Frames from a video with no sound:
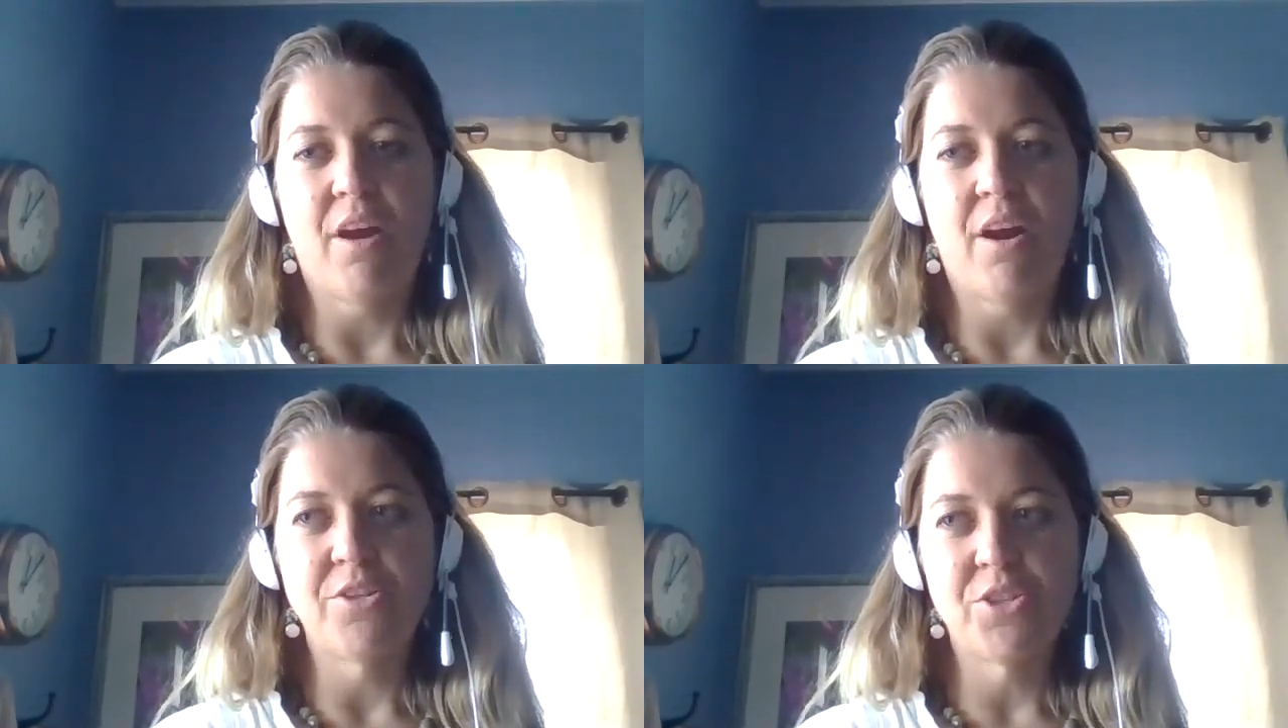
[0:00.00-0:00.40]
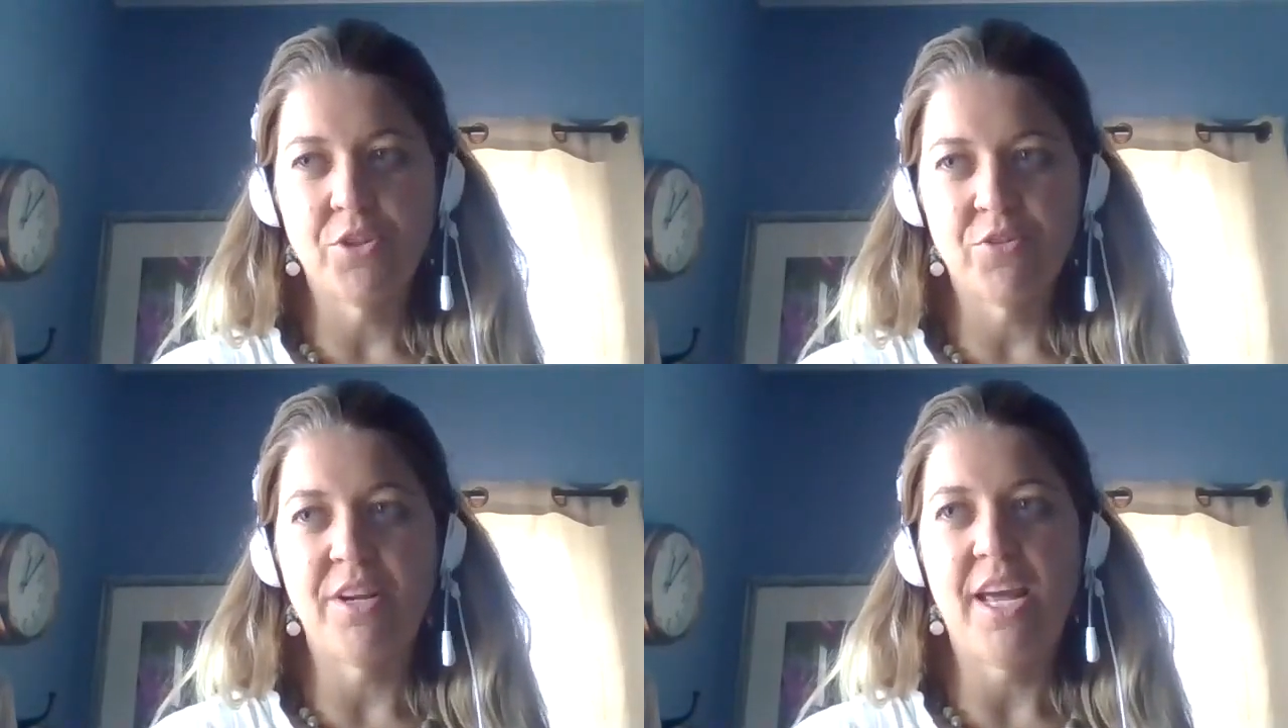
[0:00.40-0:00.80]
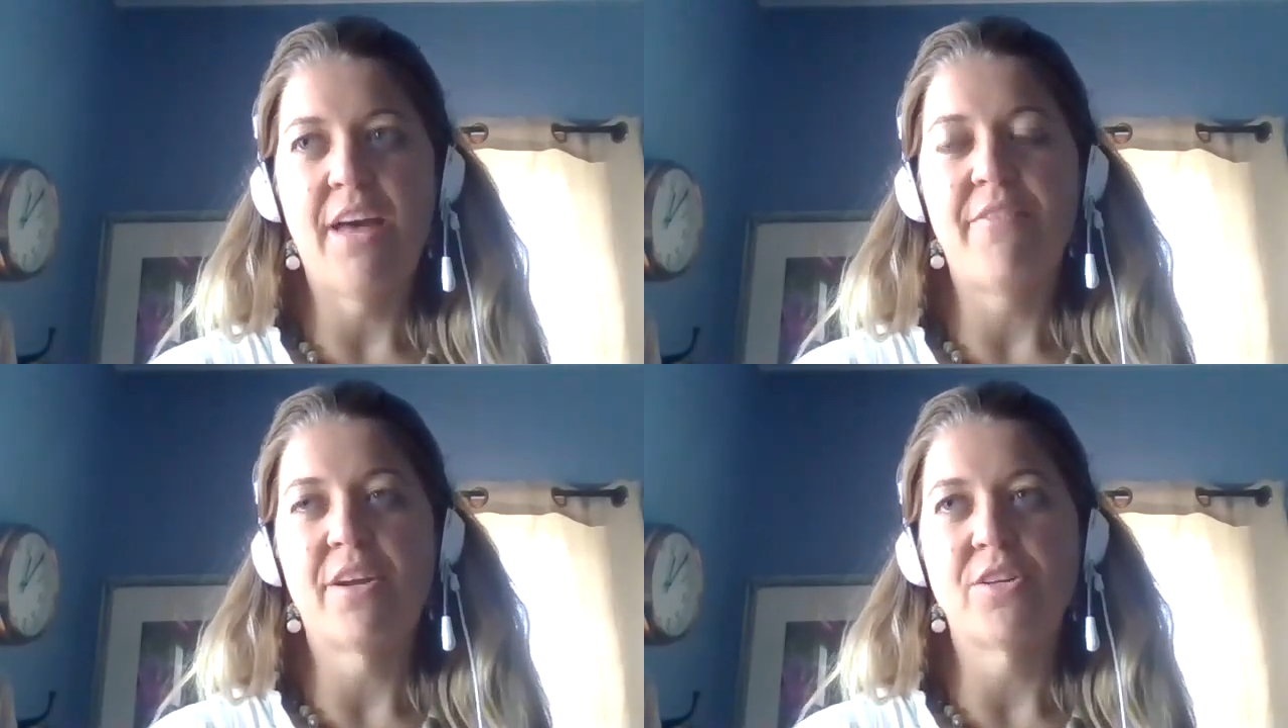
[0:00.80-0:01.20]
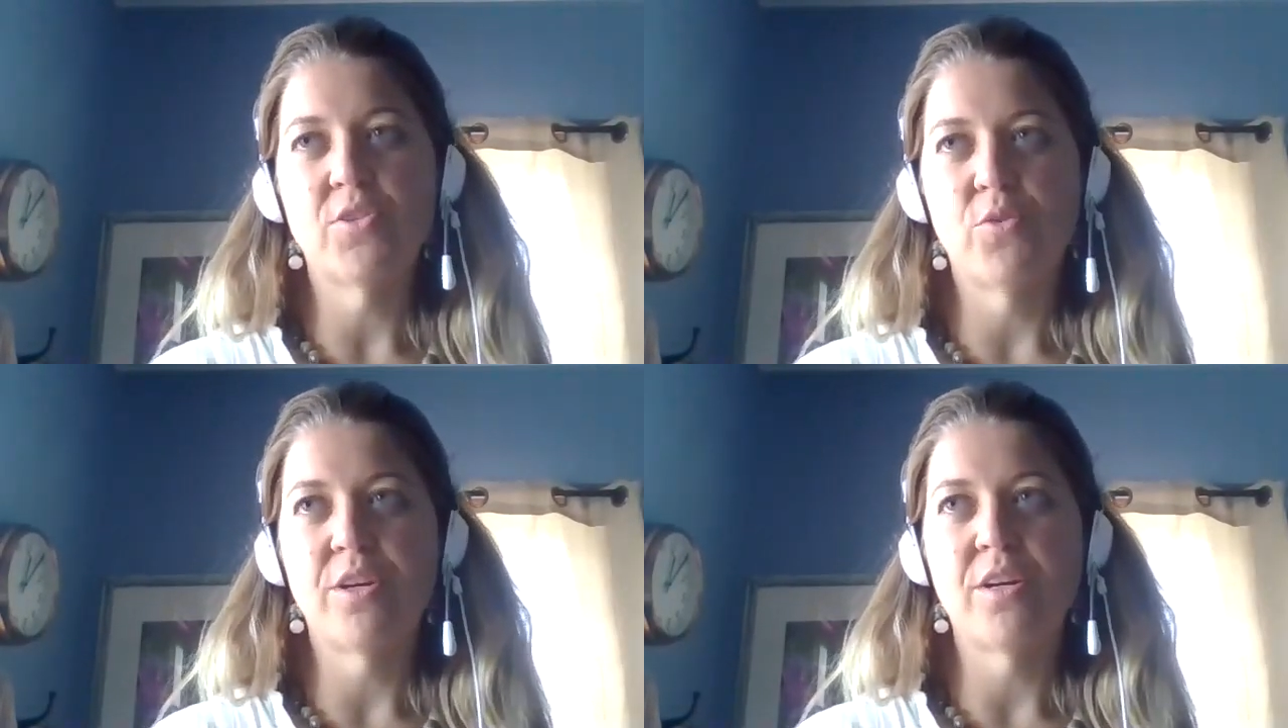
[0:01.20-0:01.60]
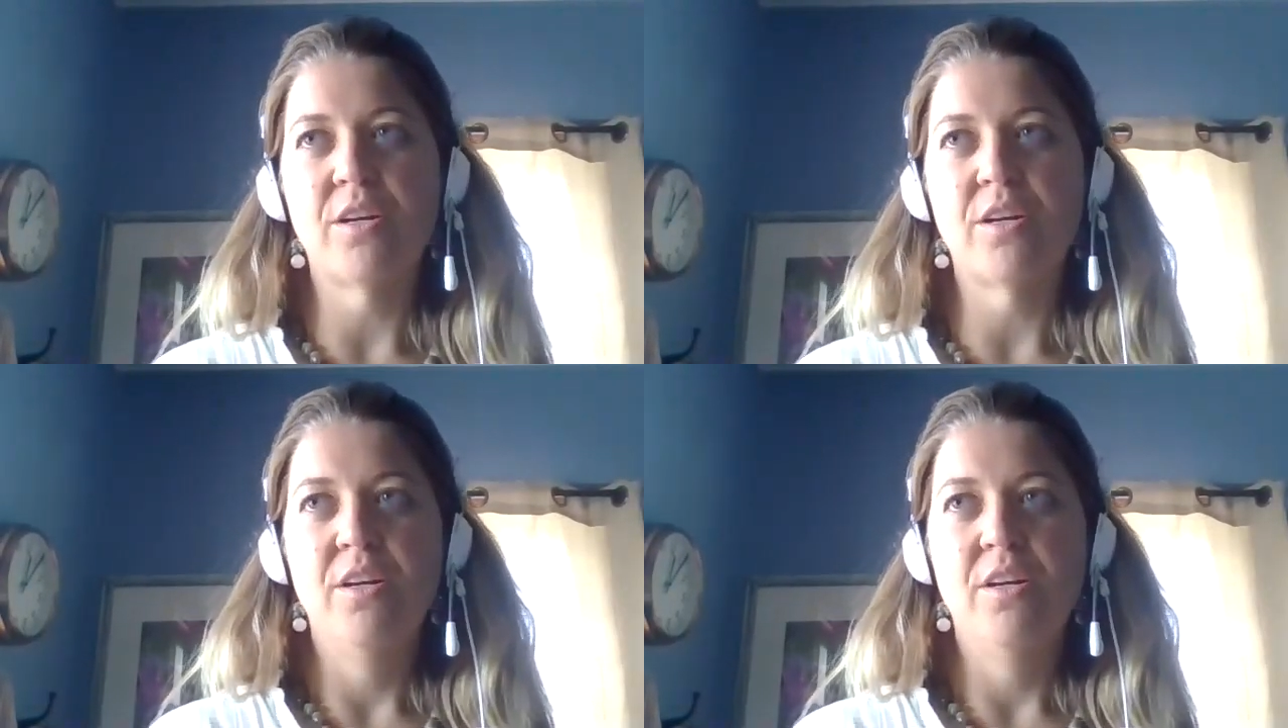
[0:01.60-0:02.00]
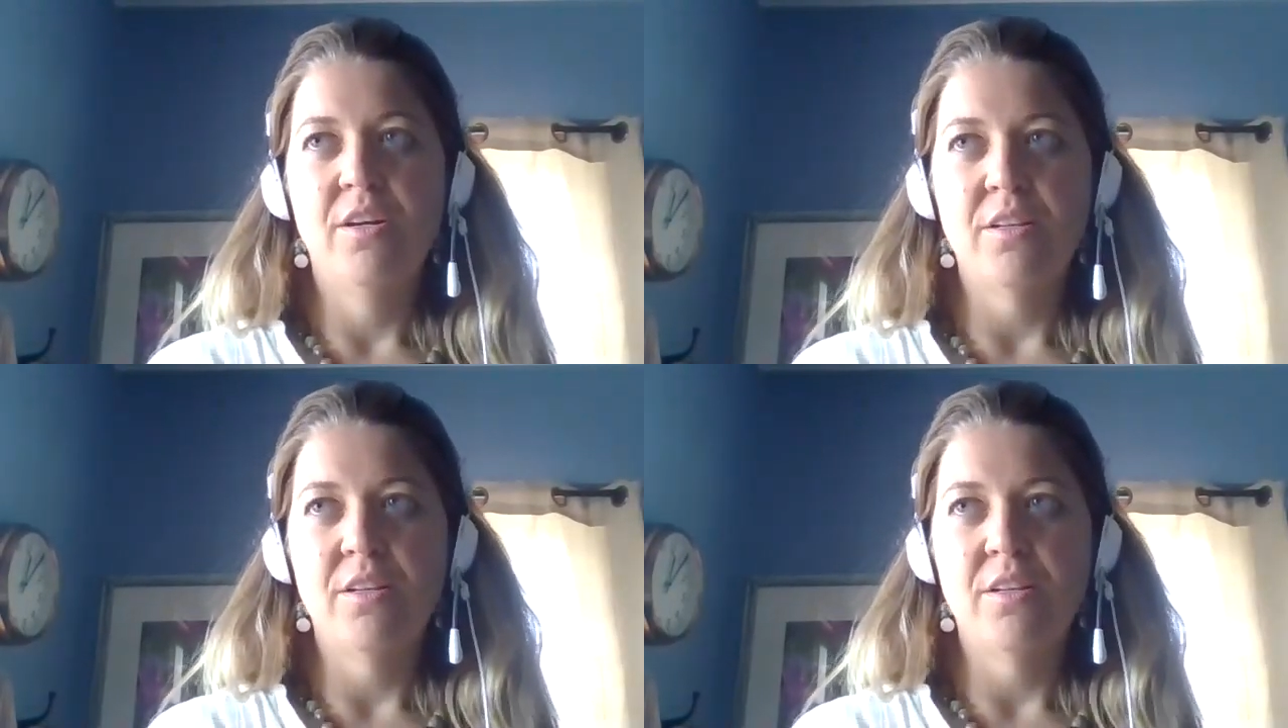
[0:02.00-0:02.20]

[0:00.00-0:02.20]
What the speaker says: our children having a shorter